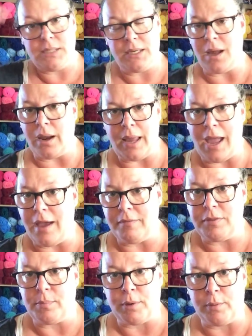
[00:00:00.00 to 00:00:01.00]
did not
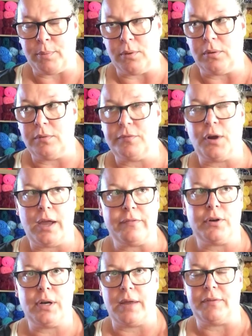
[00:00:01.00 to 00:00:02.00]
have the purple
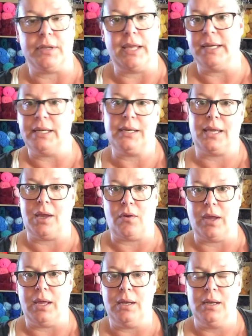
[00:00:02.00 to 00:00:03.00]
forever and ever. They didn't
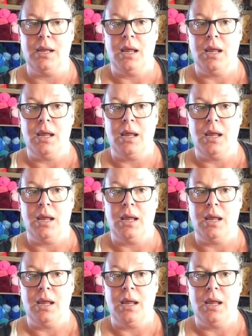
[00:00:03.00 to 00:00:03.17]
carry it.